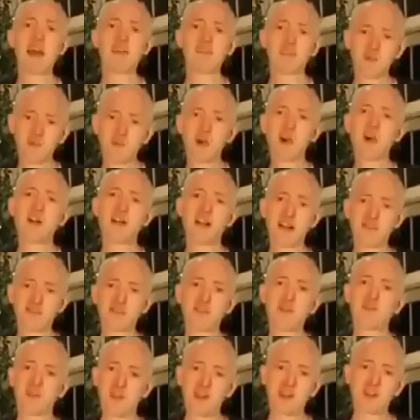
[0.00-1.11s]
well at the mall
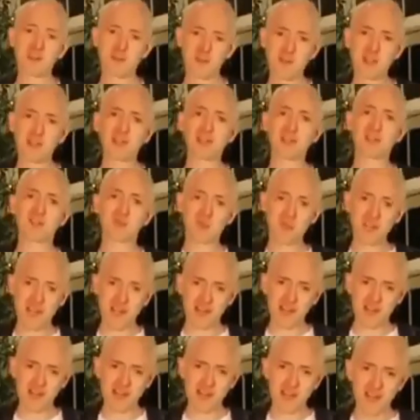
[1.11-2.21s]
after I'm done explaining this
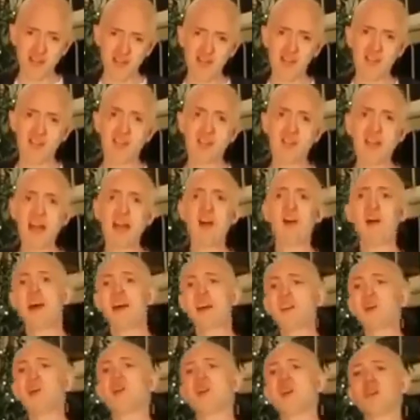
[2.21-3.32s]
reality. Now,
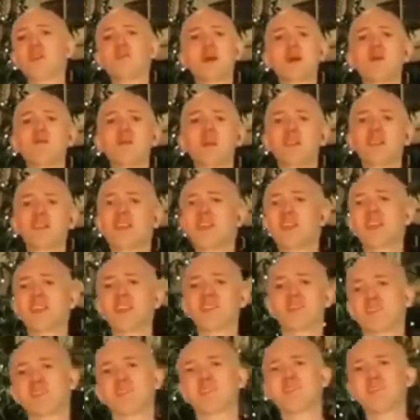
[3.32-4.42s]
I know that you might be
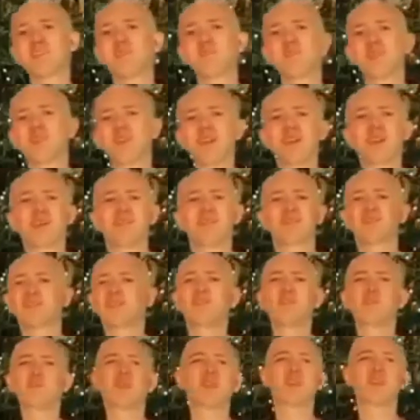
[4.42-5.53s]
thinking, this seems like
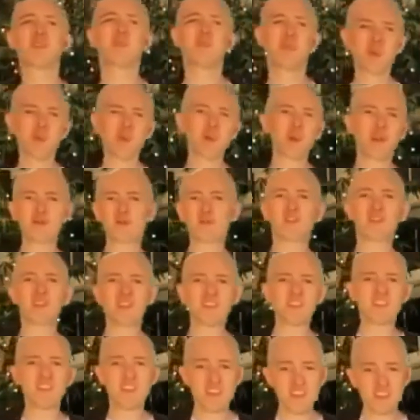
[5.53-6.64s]
so many of the programs that
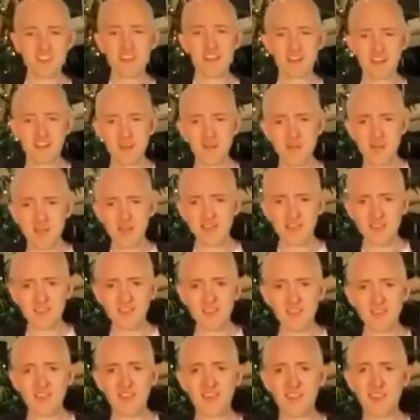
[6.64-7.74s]
you see on a day-to-day
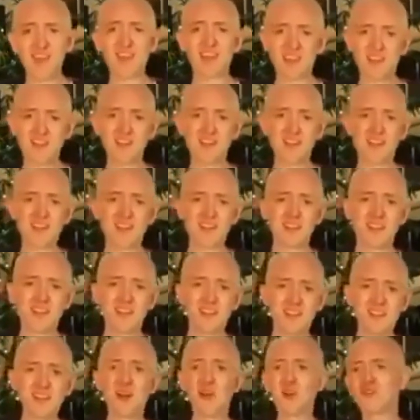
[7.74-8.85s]
basis. I hear you.
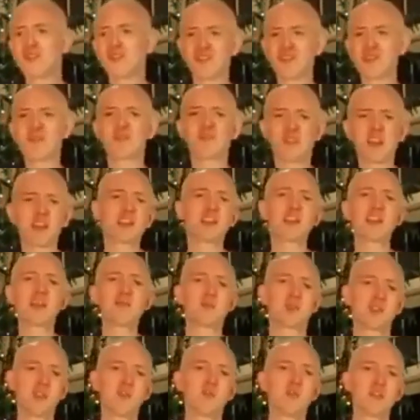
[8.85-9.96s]
You know, the schemes that
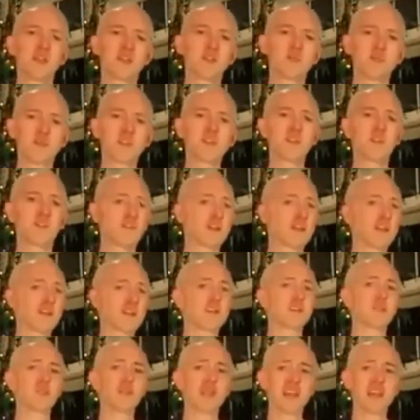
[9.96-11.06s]
claim you get rich, but they fail
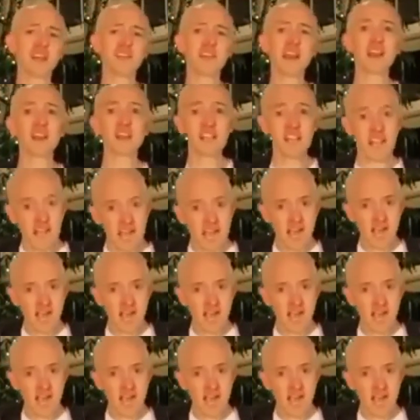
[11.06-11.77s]
to explain exactly